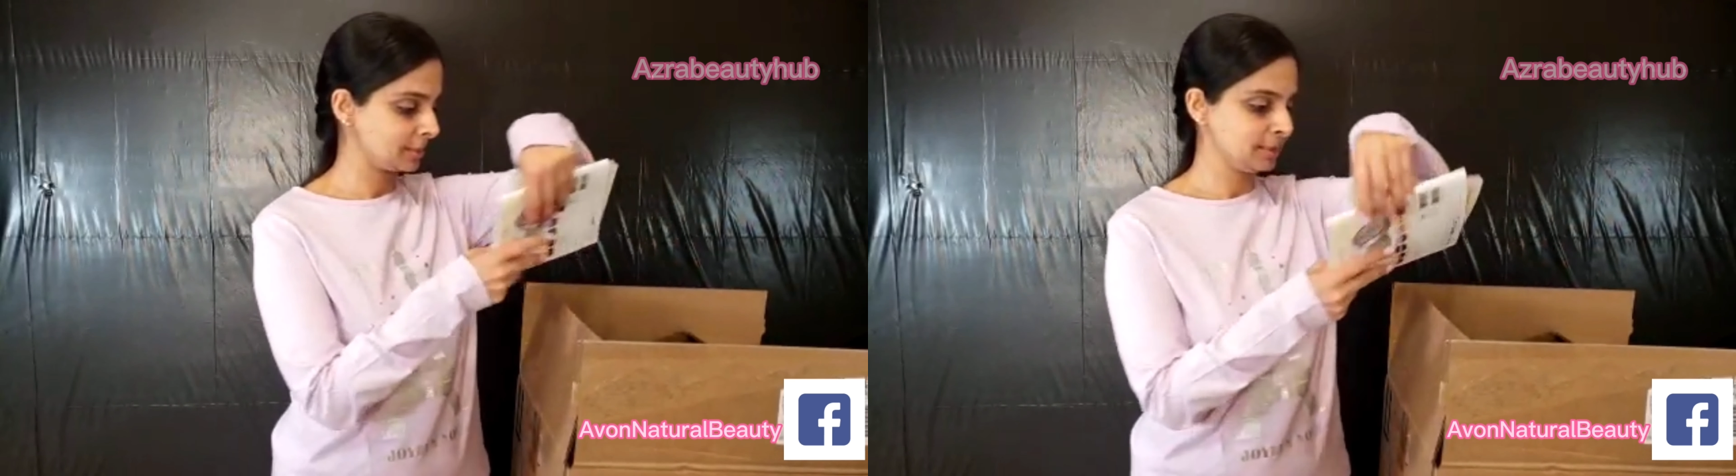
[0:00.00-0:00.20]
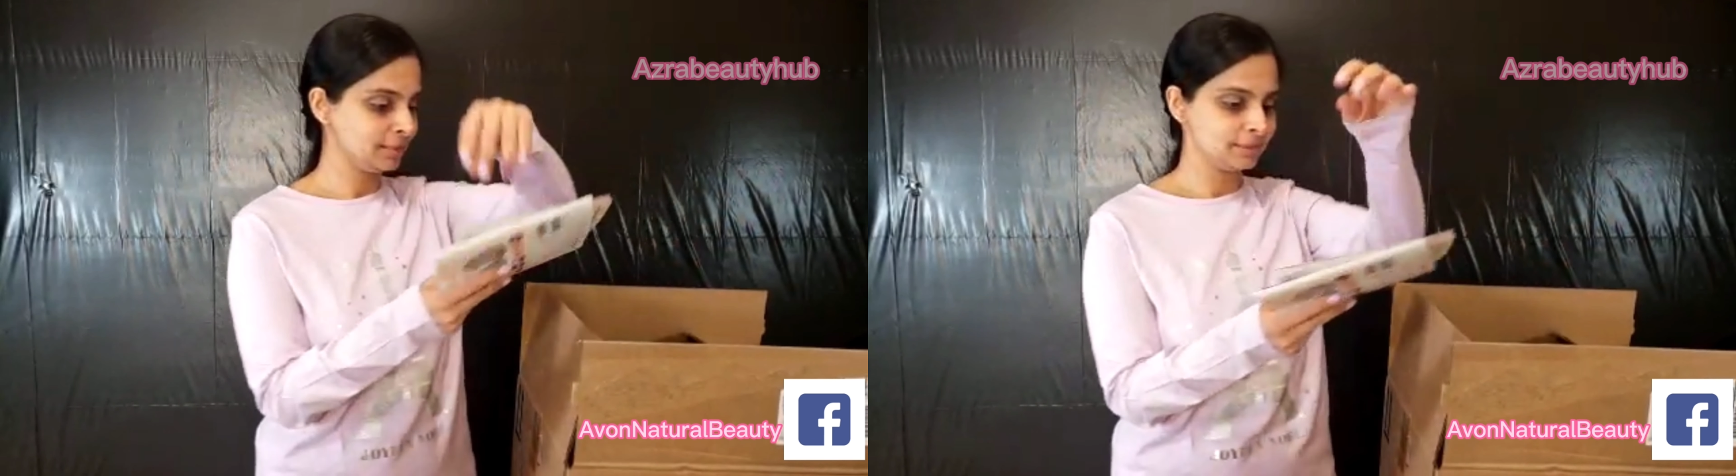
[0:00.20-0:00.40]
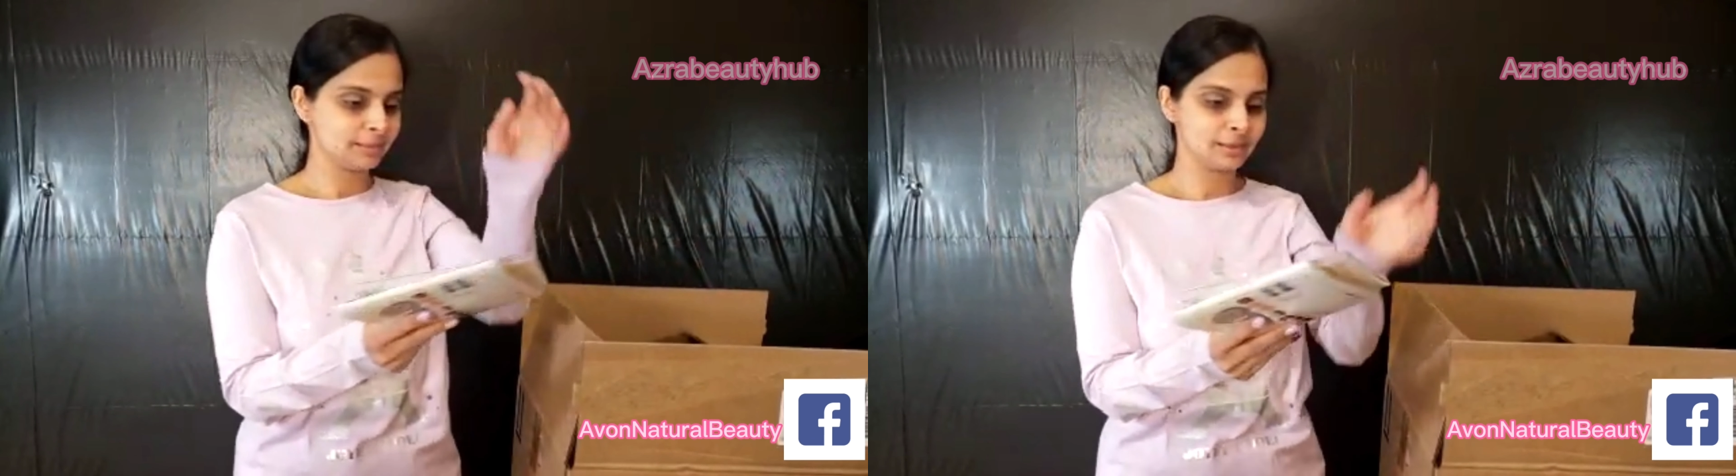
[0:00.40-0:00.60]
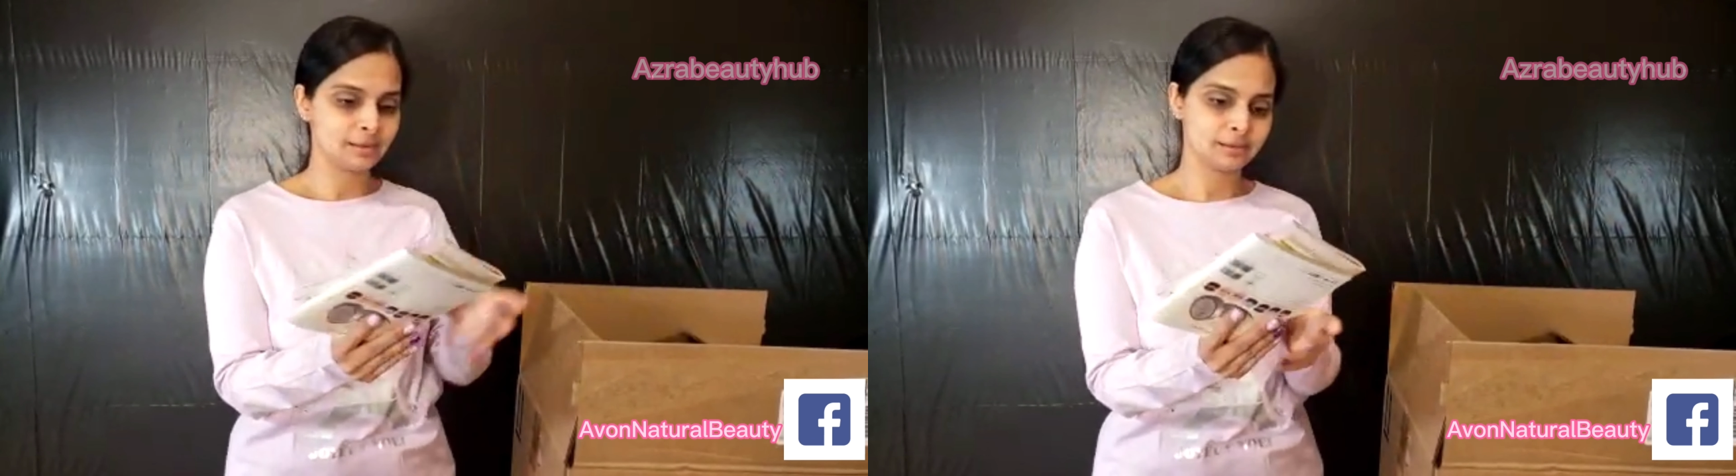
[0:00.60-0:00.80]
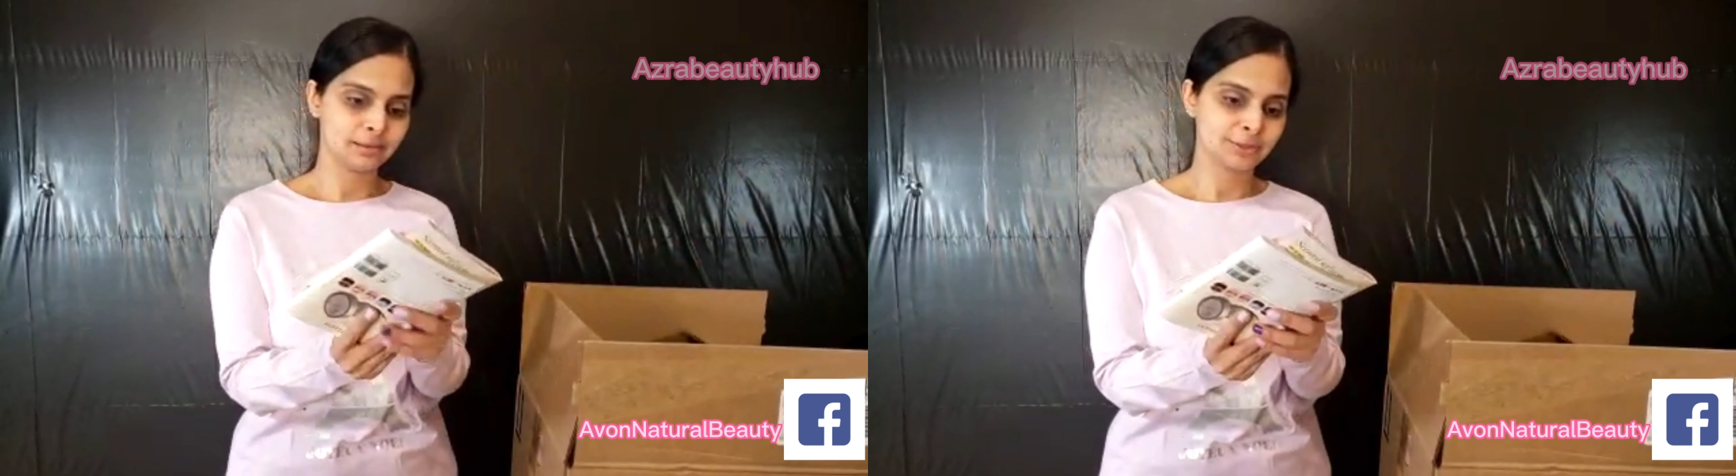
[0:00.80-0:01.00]
There you go,
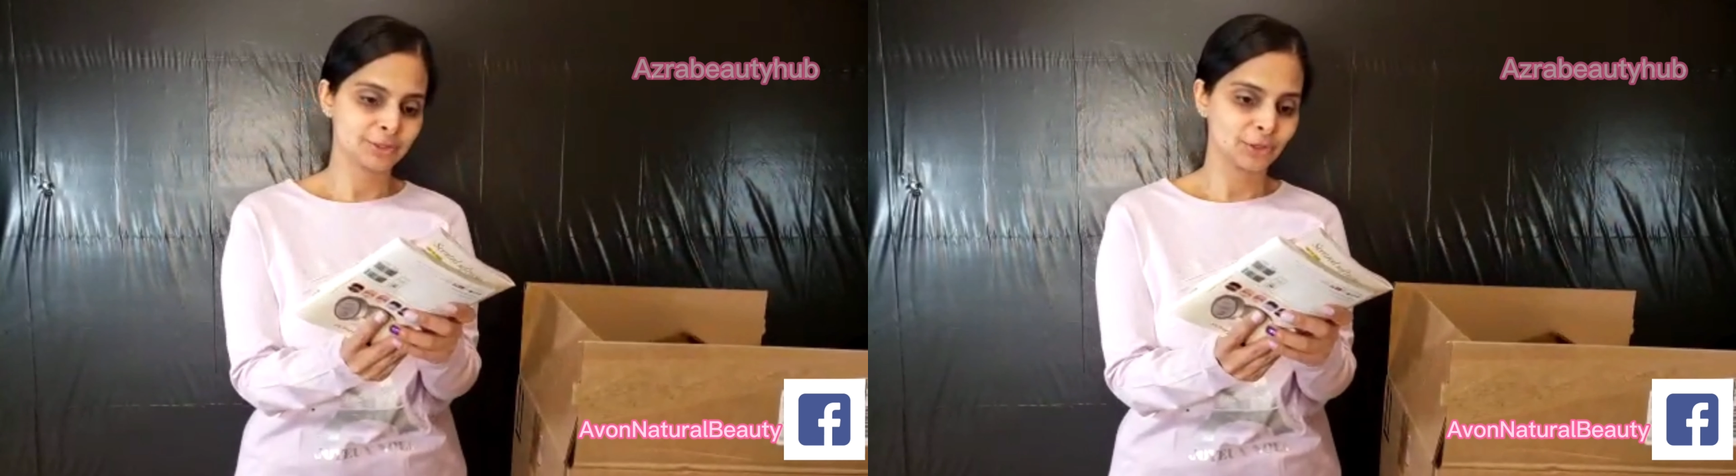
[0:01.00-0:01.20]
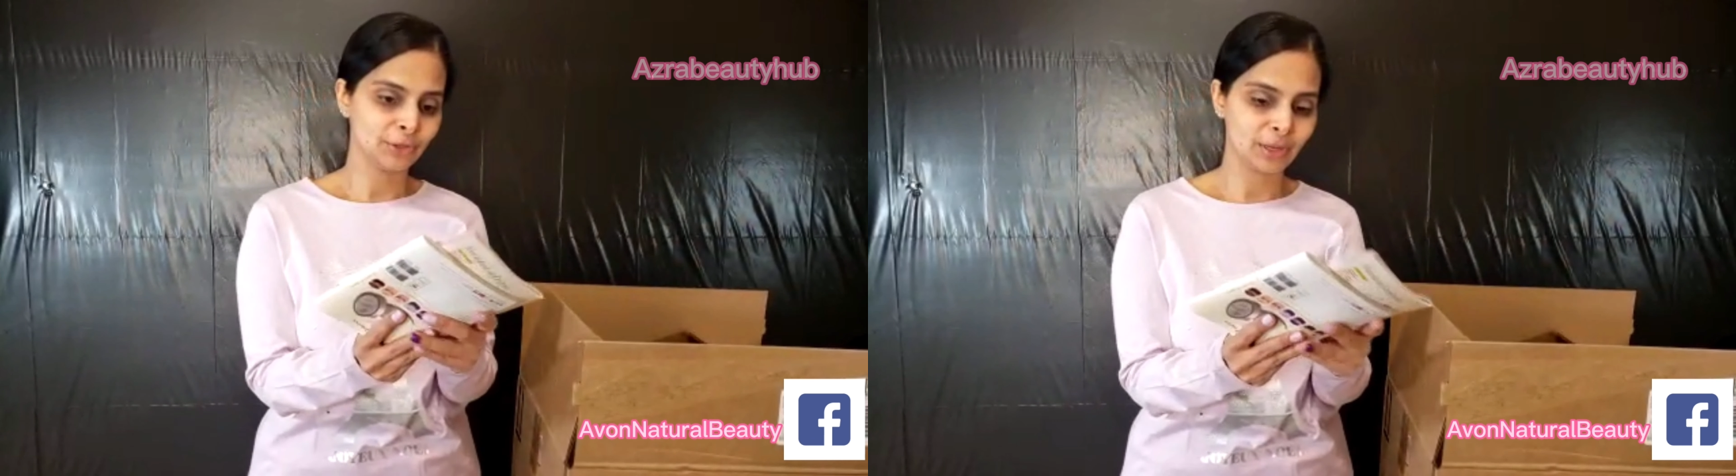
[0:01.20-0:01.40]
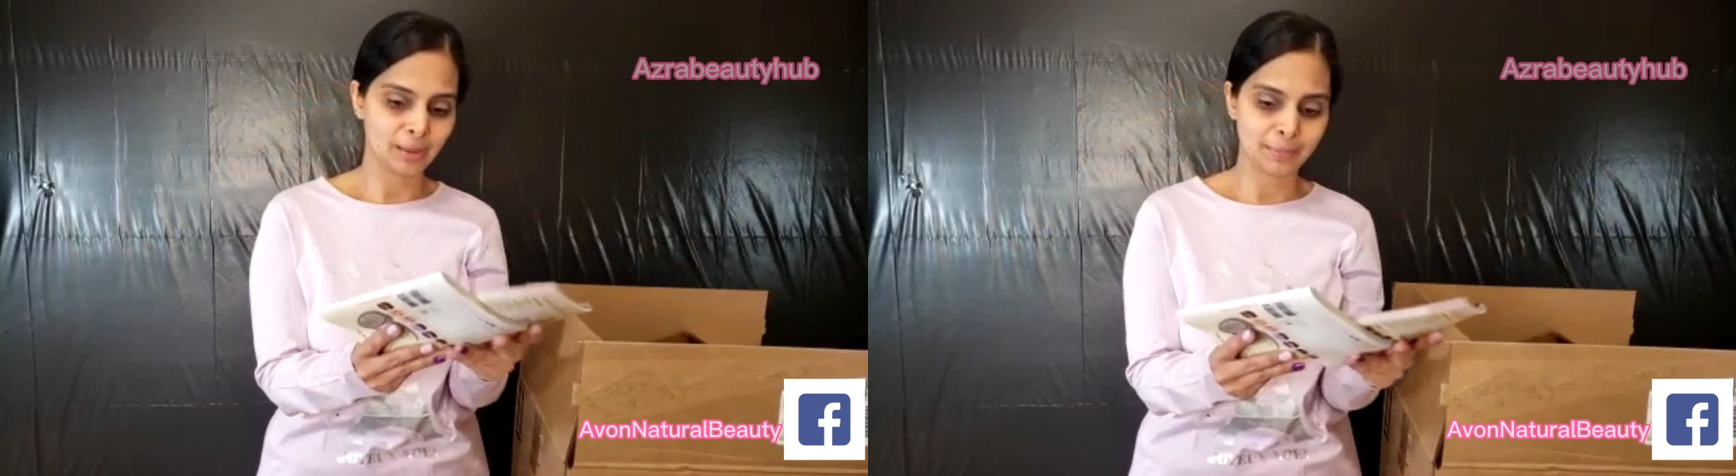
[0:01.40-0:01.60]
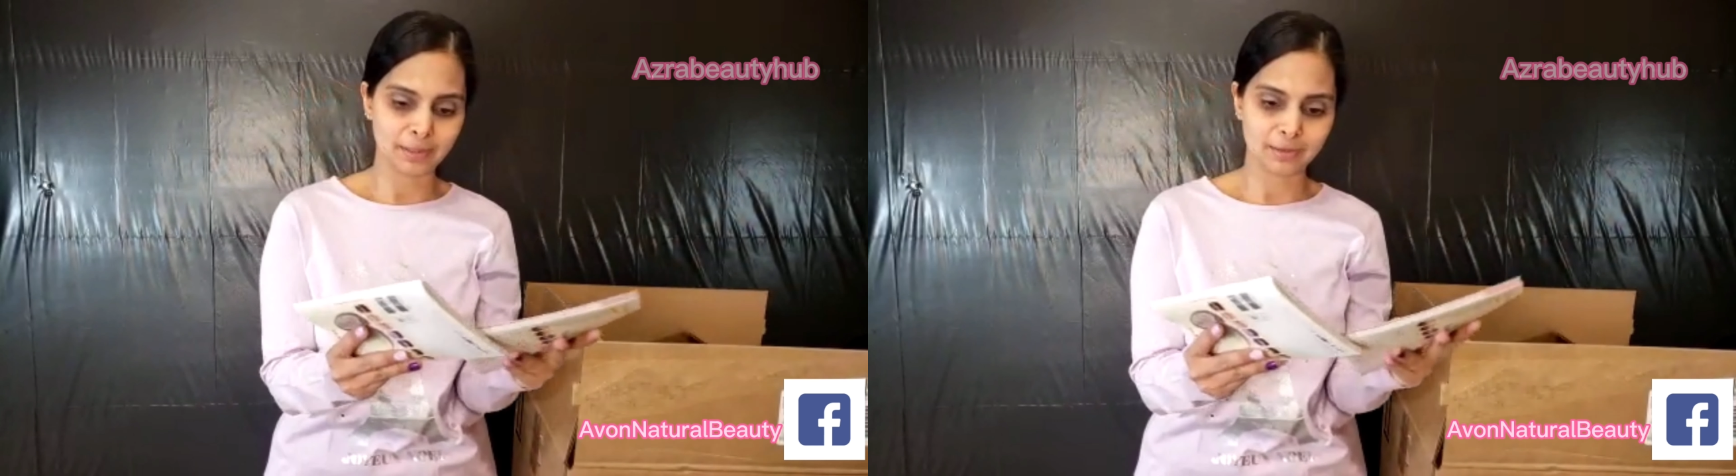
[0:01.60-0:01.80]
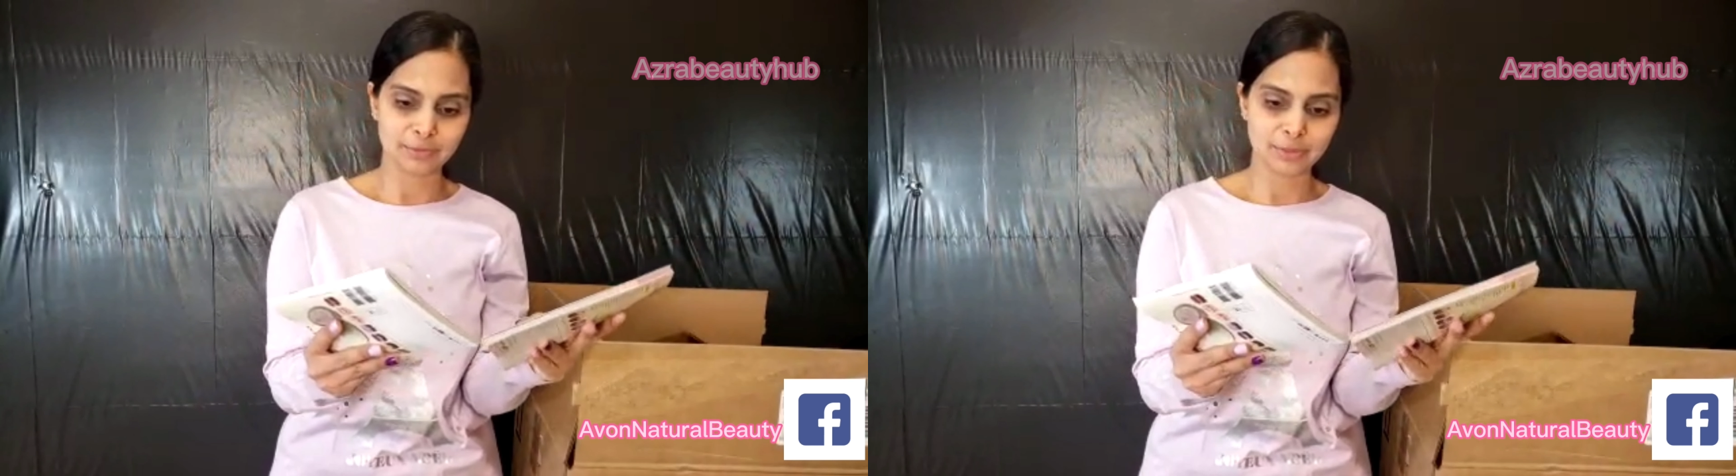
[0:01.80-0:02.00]
I'll show you a couple
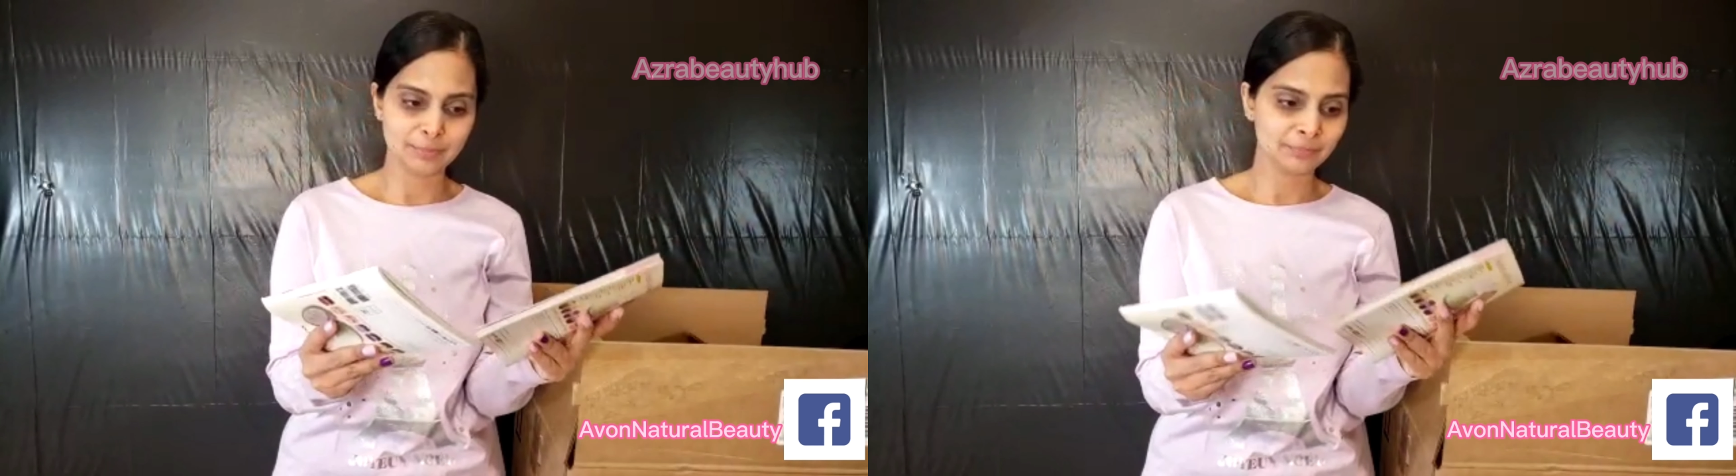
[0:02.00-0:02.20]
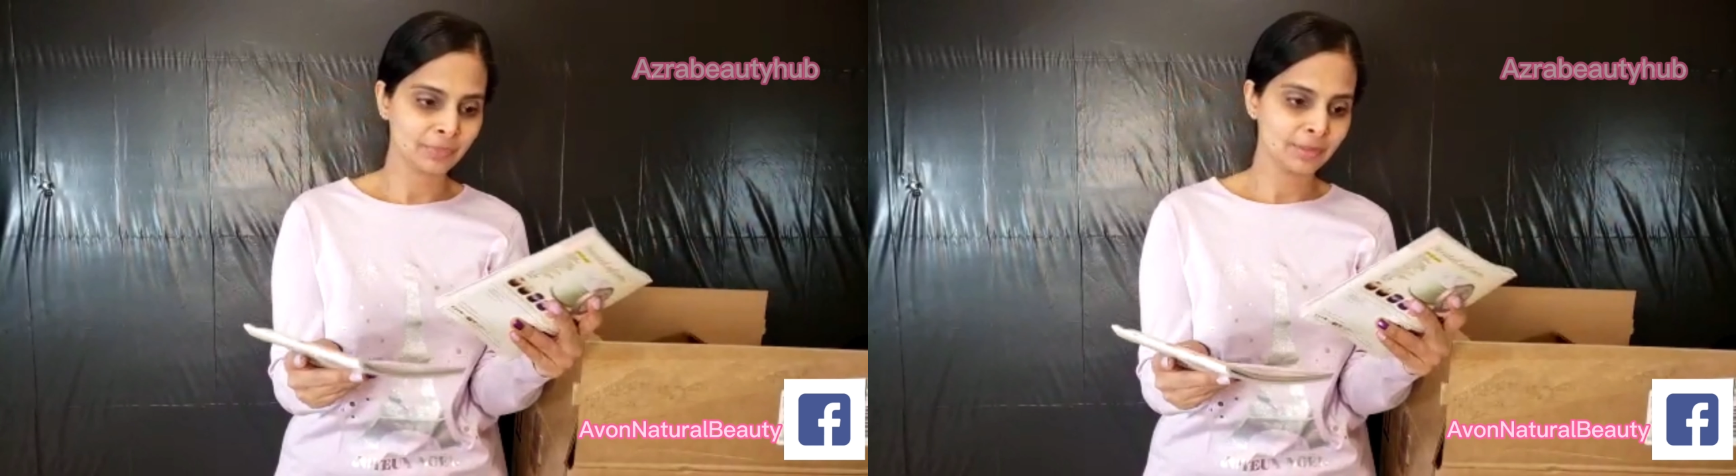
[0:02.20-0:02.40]
of them.